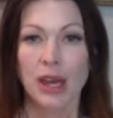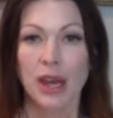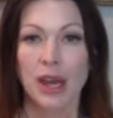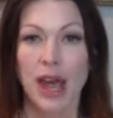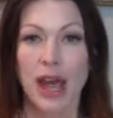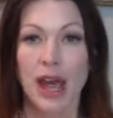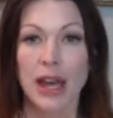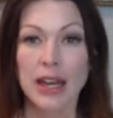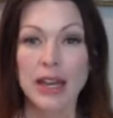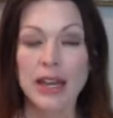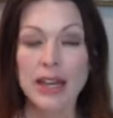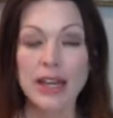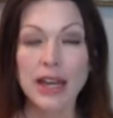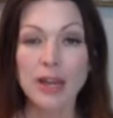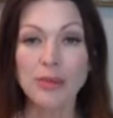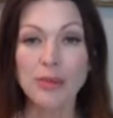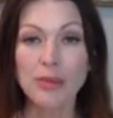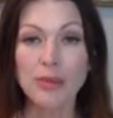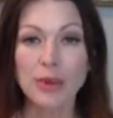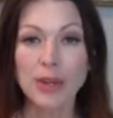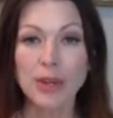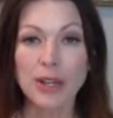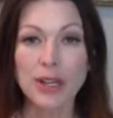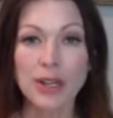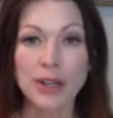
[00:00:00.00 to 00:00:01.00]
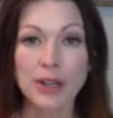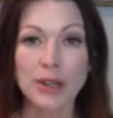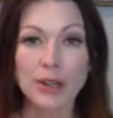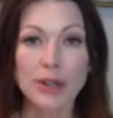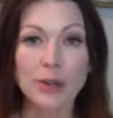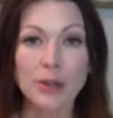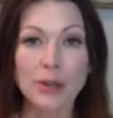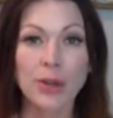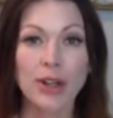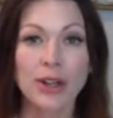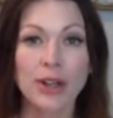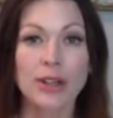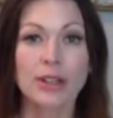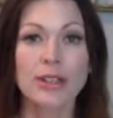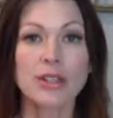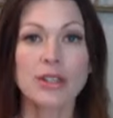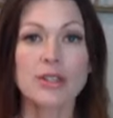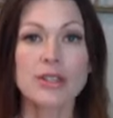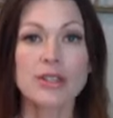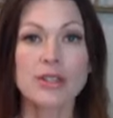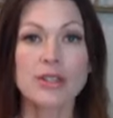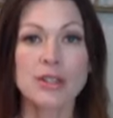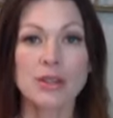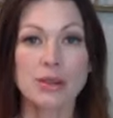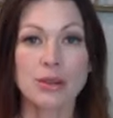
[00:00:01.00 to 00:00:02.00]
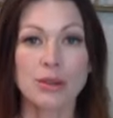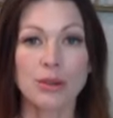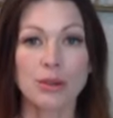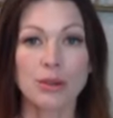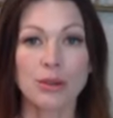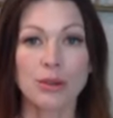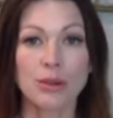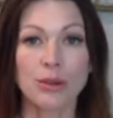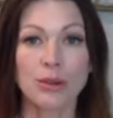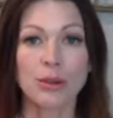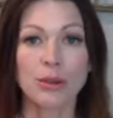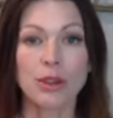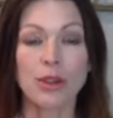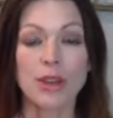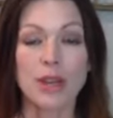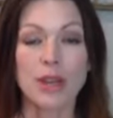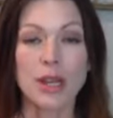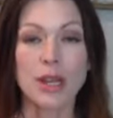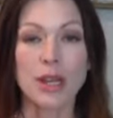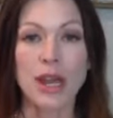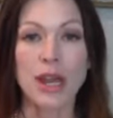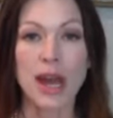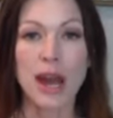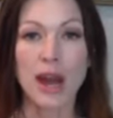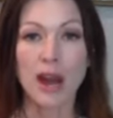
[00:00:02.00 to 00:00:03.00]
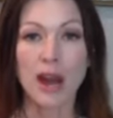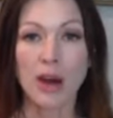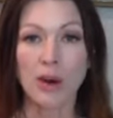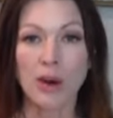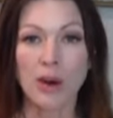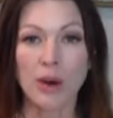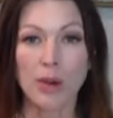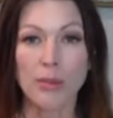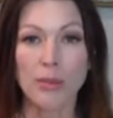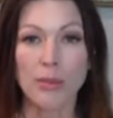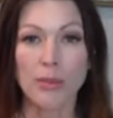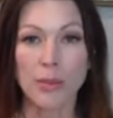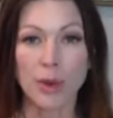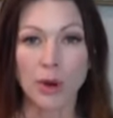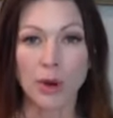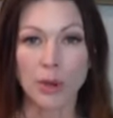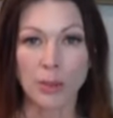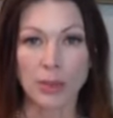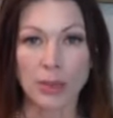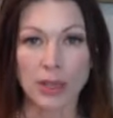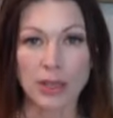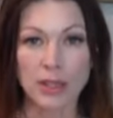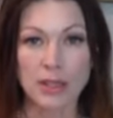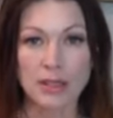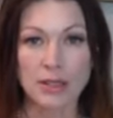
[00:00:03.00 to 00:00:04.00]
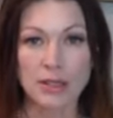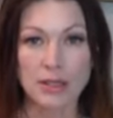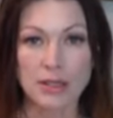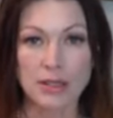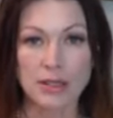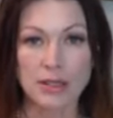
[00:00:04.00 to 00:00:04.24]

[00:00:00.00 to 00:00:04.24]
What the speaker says: And again, bring your awareness to the now moment.